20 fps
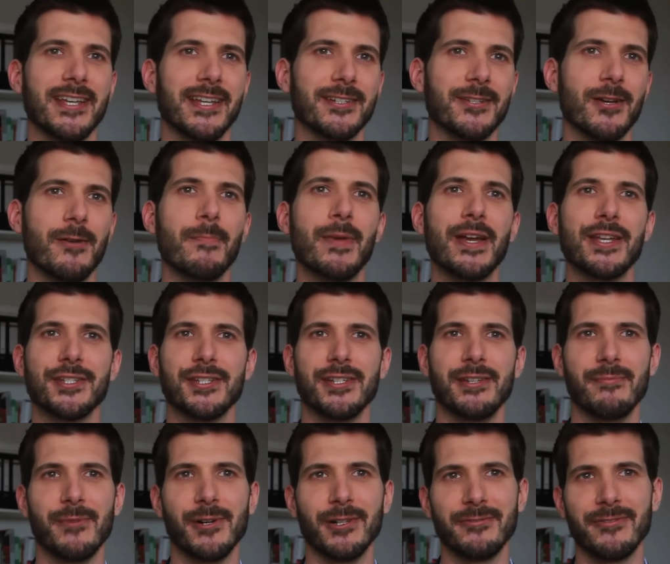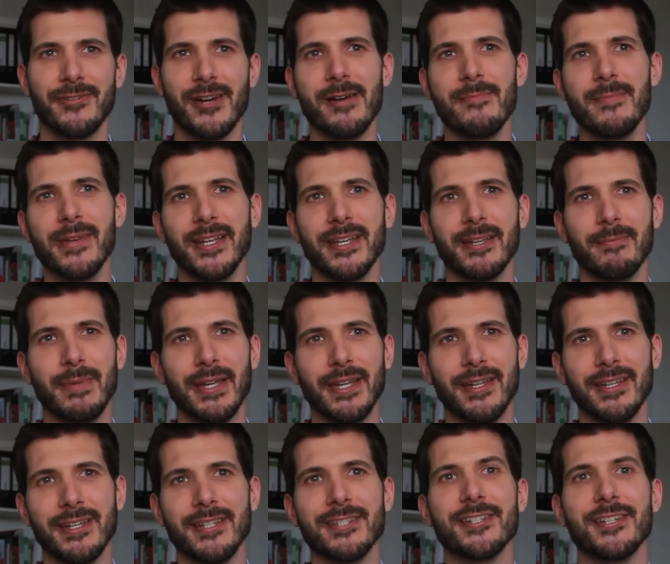at Compassion in World Farming, a
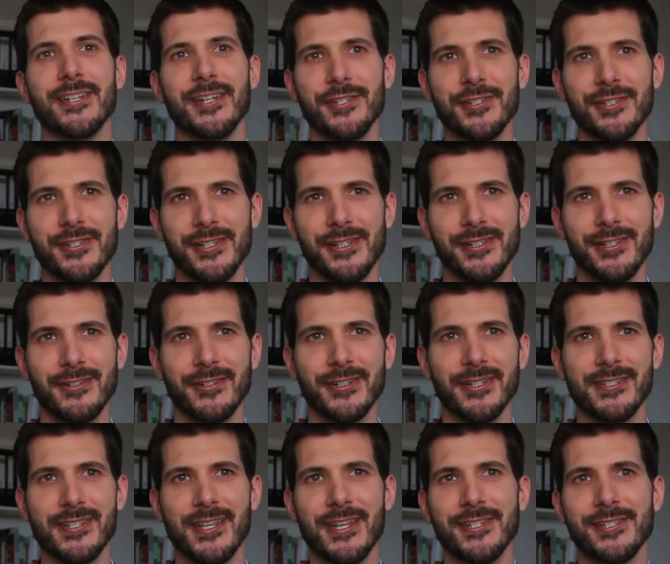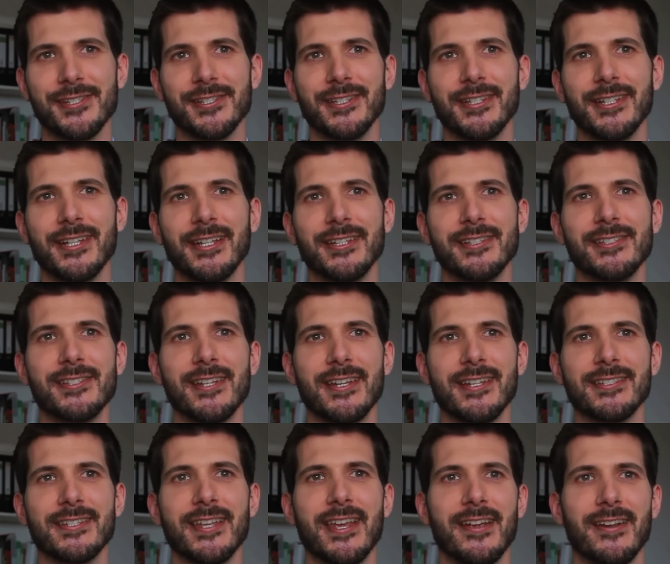big international organization that
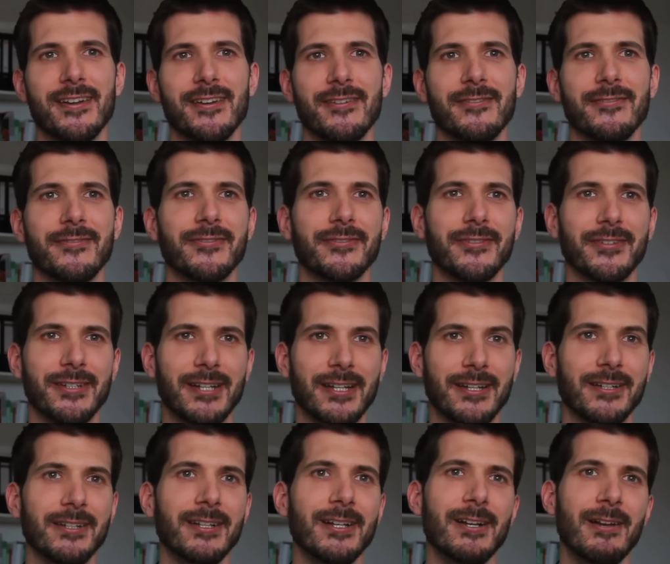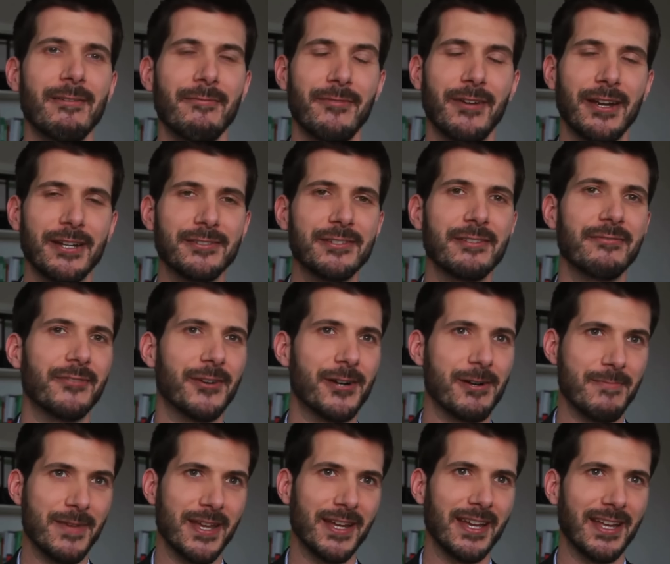takes care of factory
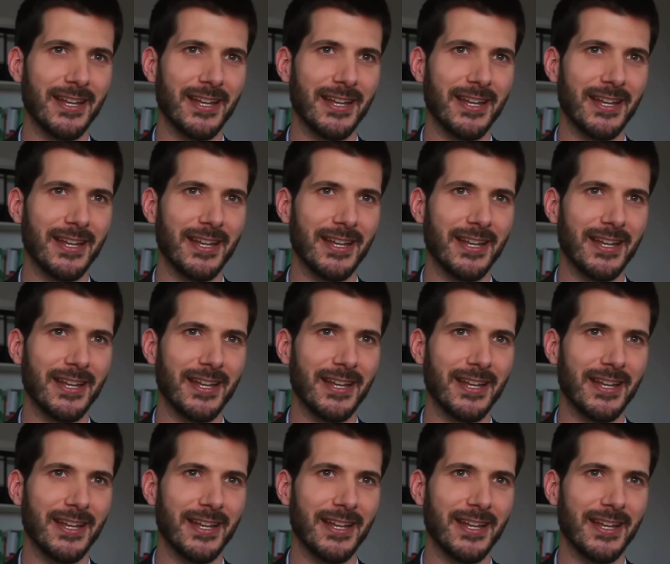farming